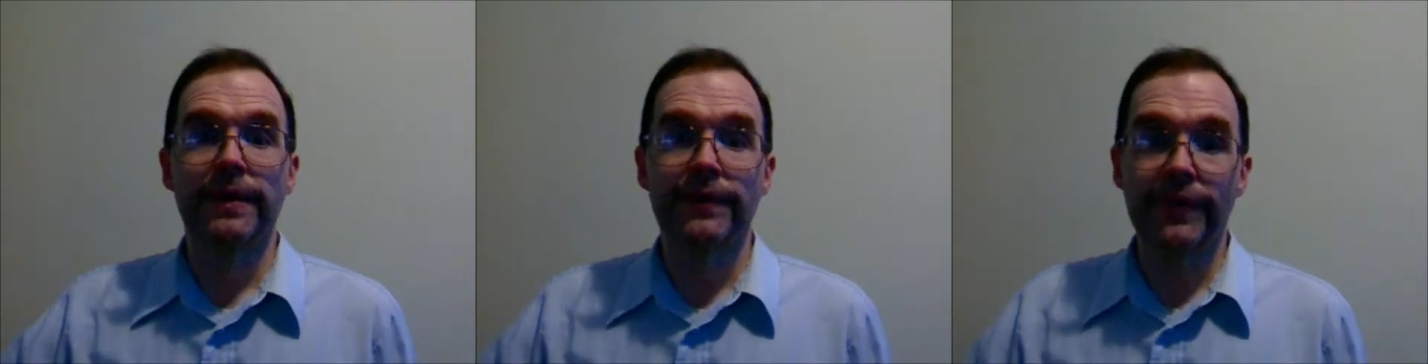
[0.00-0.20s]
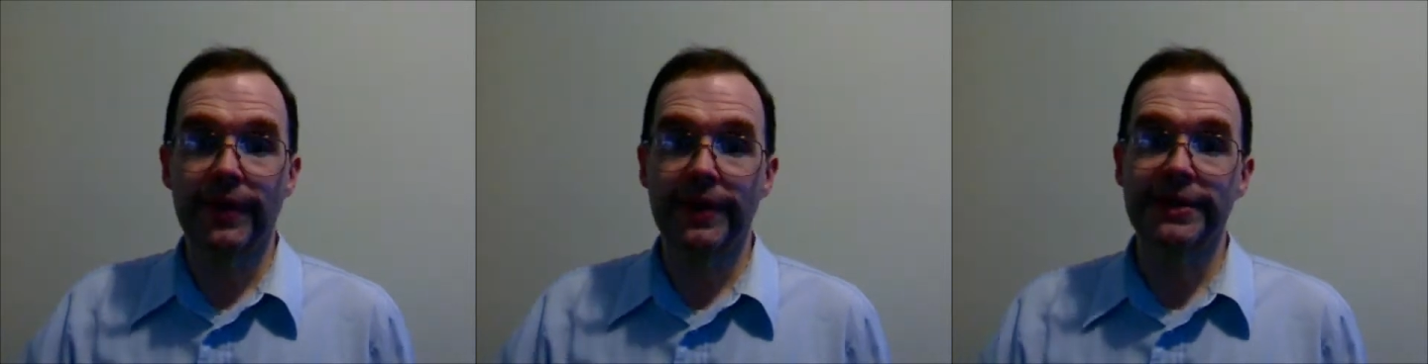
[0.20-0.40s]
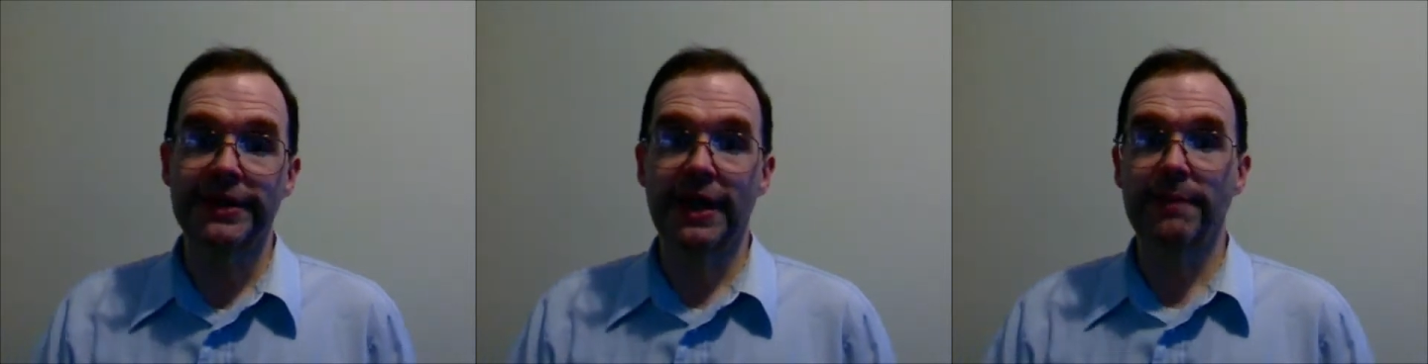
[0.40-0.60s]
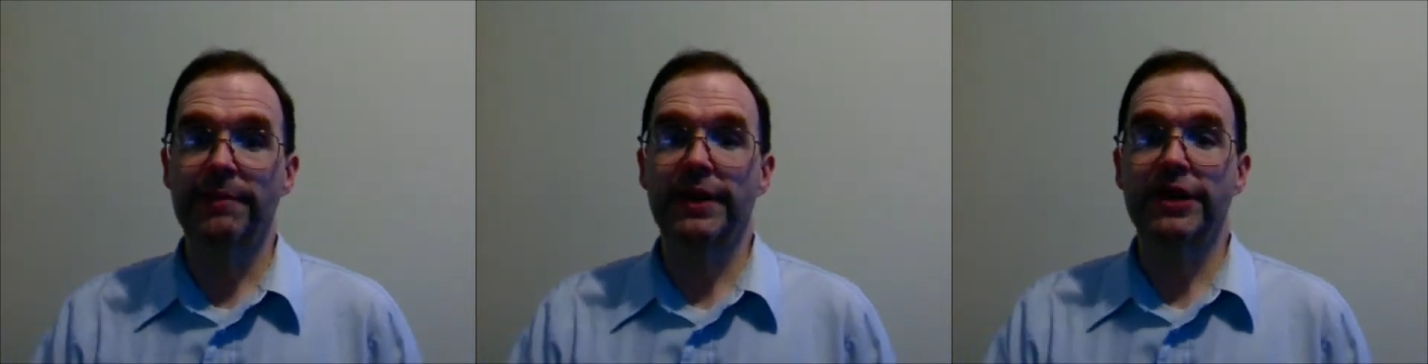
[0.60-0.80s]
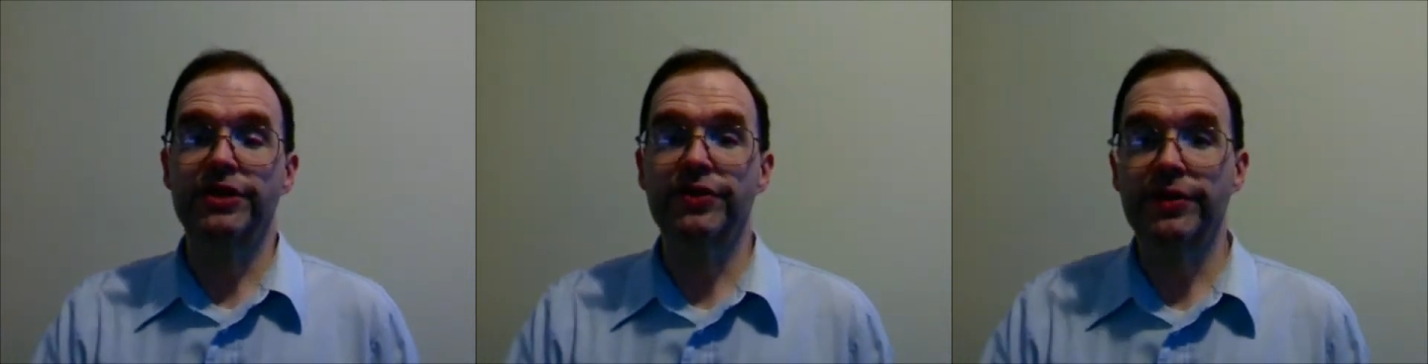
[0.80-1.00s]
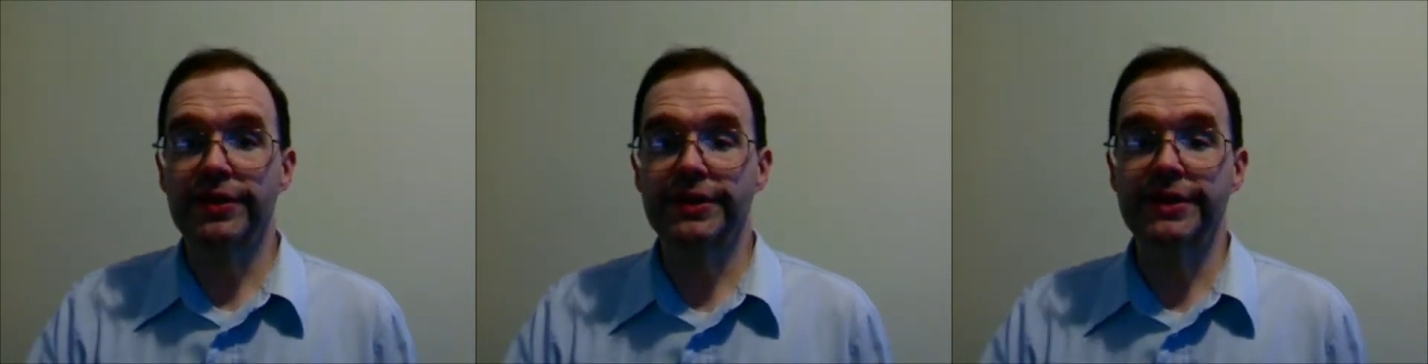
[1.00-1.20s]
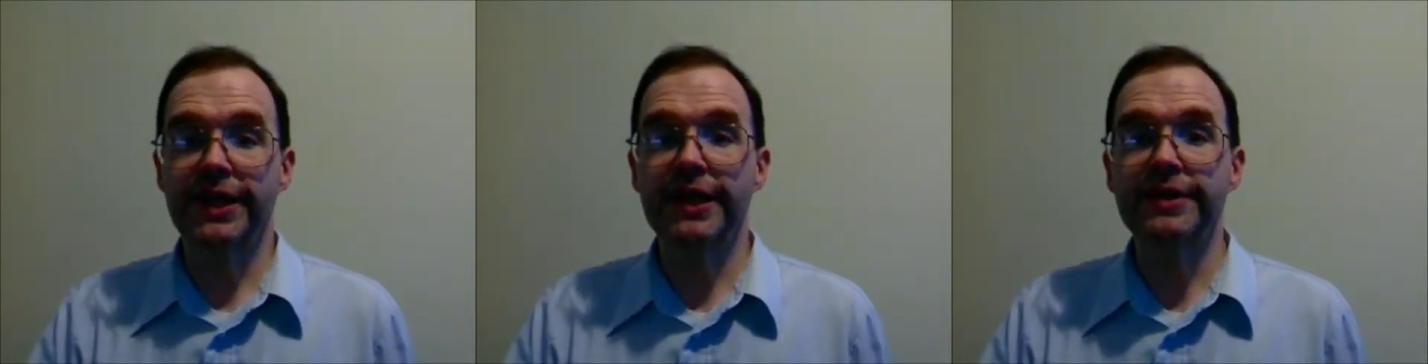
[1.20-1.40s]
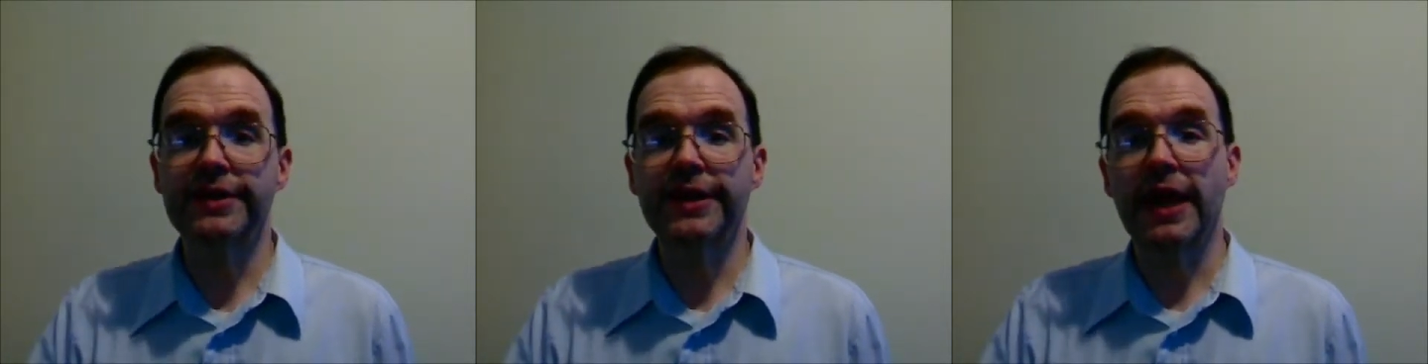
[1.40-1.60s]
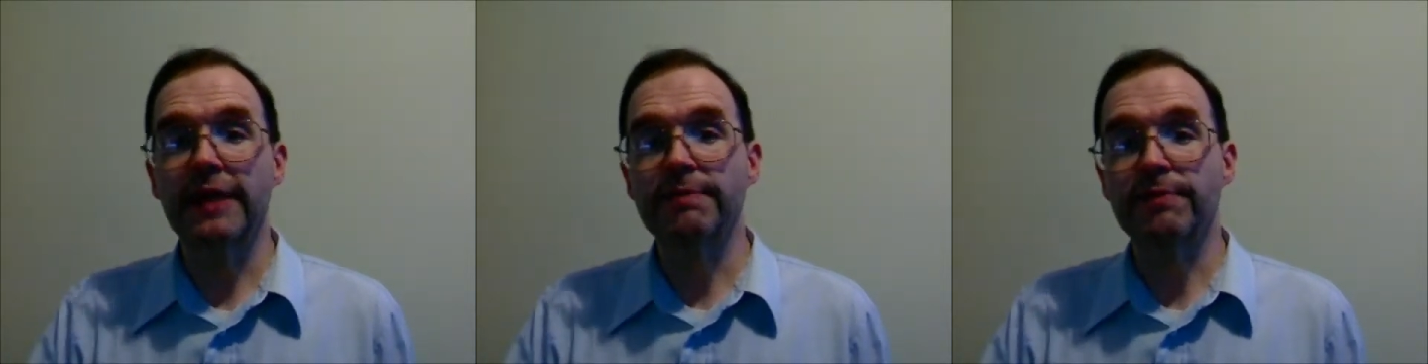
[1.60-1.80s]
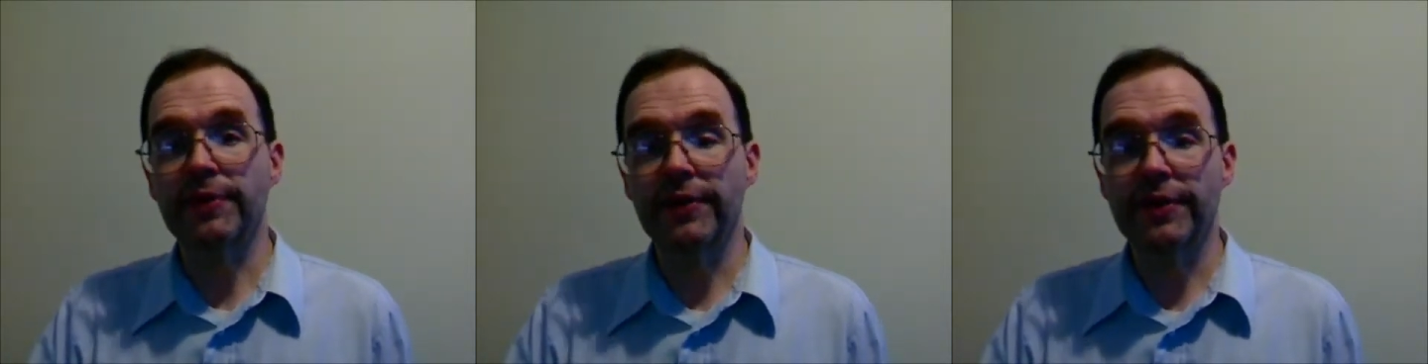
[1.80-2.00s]
For example, I should have said to
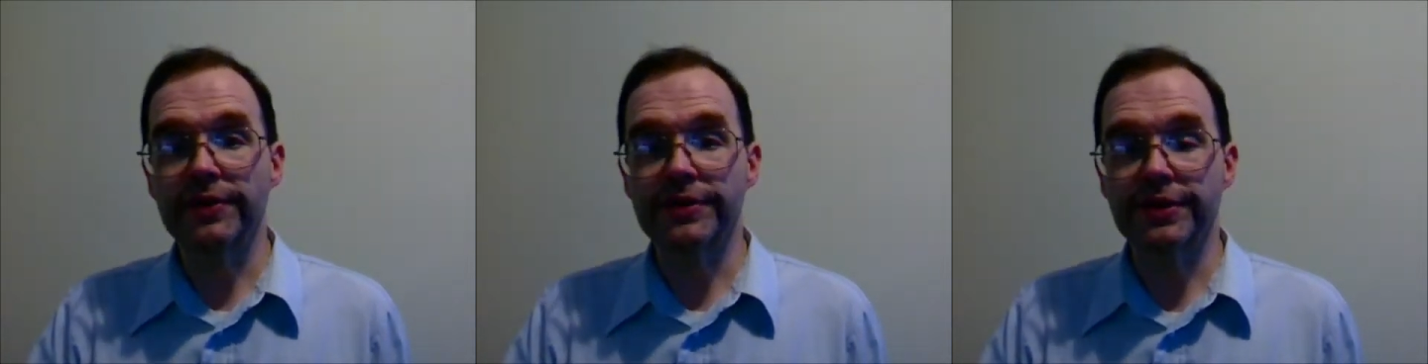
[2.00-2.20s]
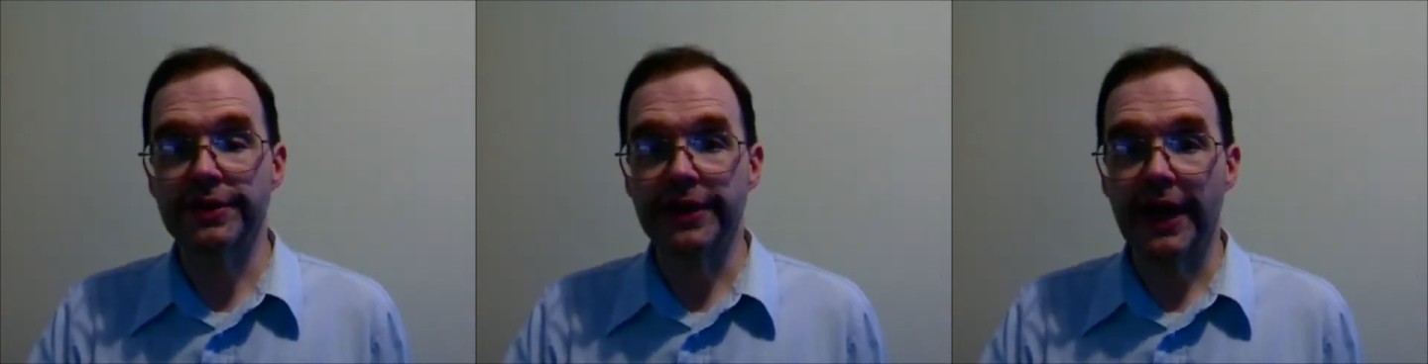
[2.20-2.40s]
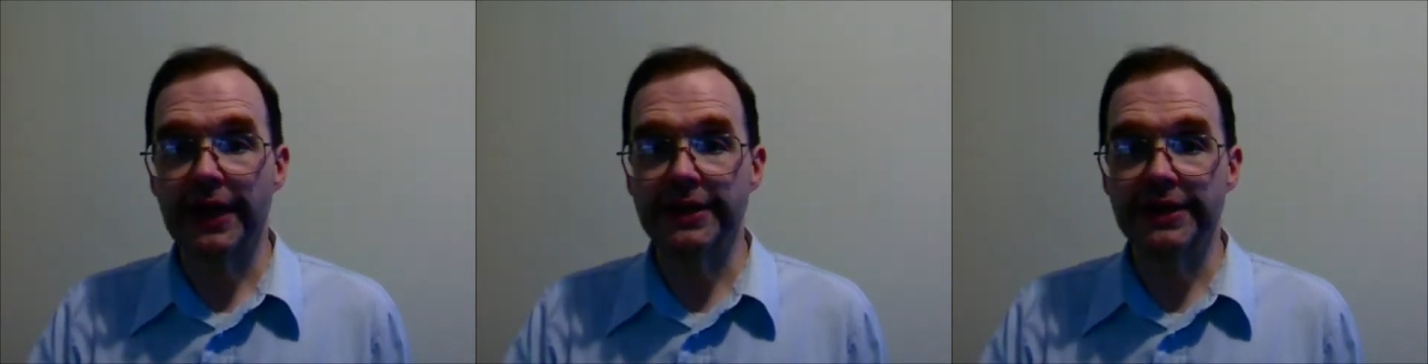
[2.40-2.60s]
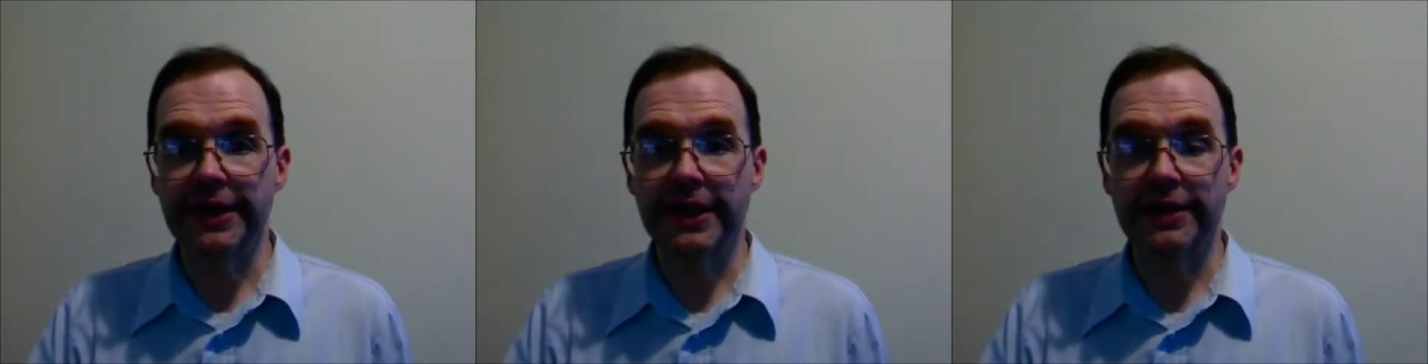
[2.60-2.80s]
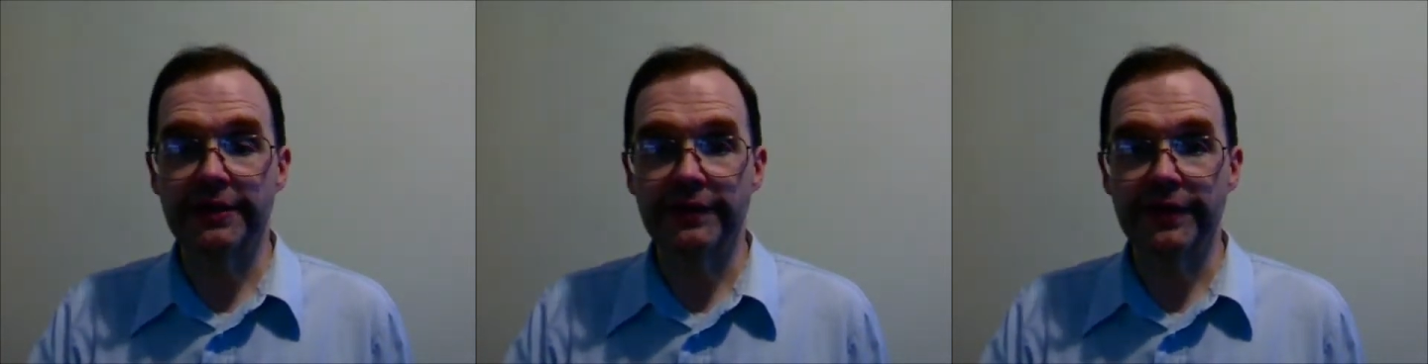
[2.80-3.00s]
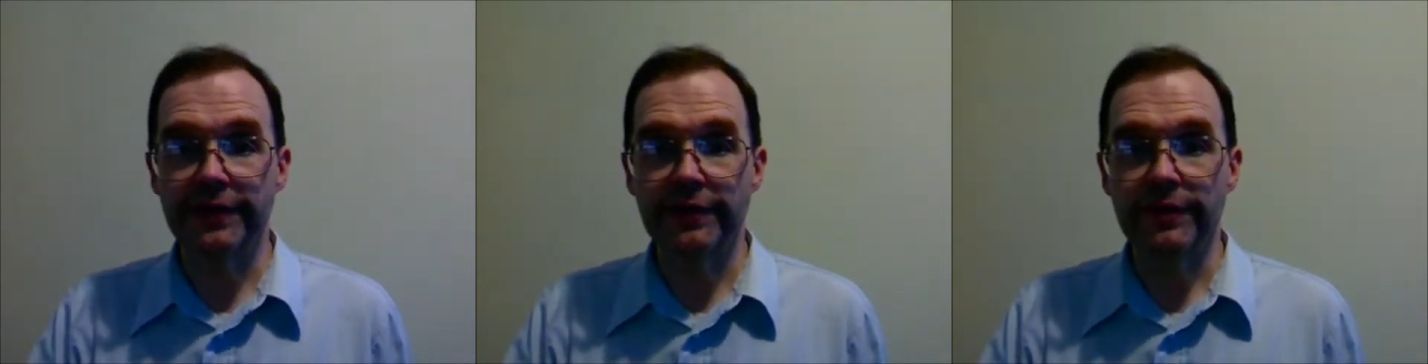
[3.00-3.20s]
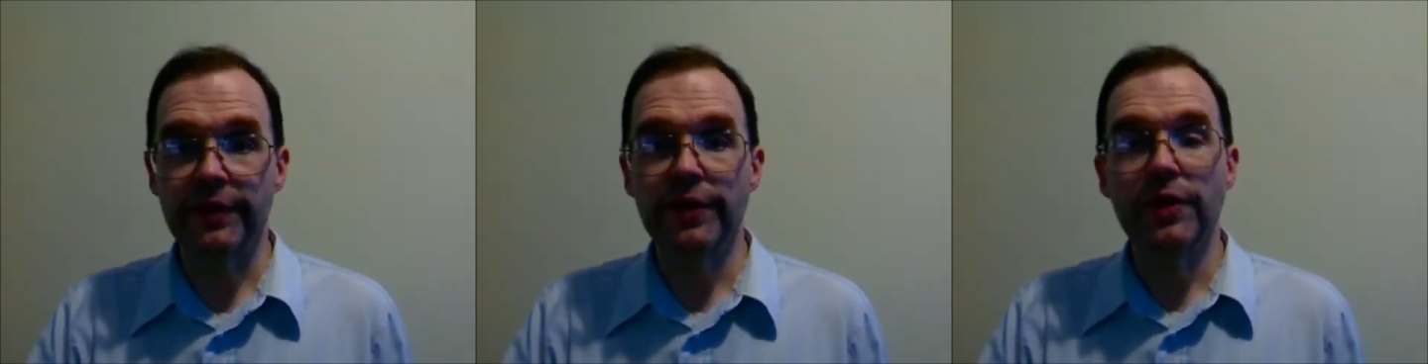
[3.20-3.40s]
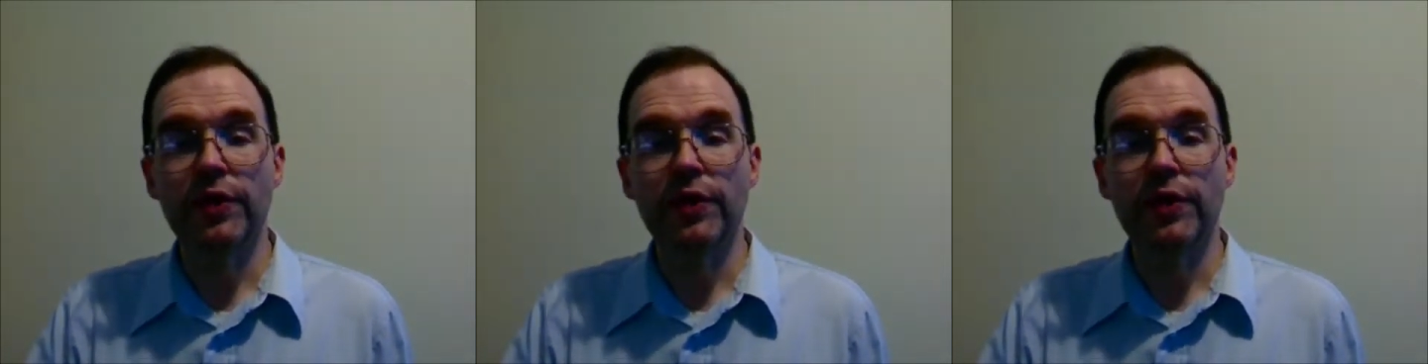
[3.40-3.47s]
that person at the interview